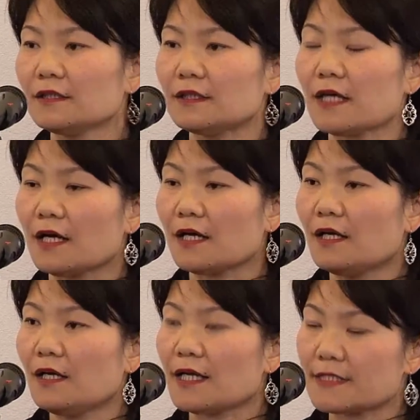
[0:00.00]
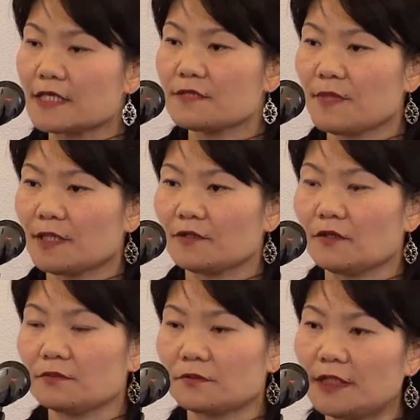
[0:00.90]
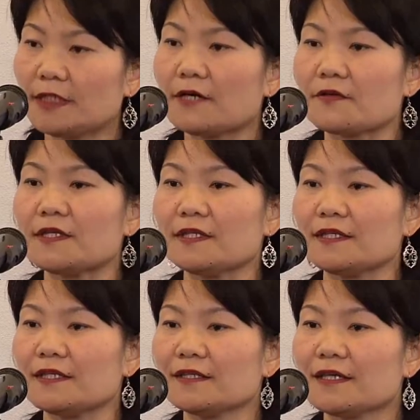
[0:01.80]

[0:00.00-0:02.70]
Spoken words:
the assessment of critical thinking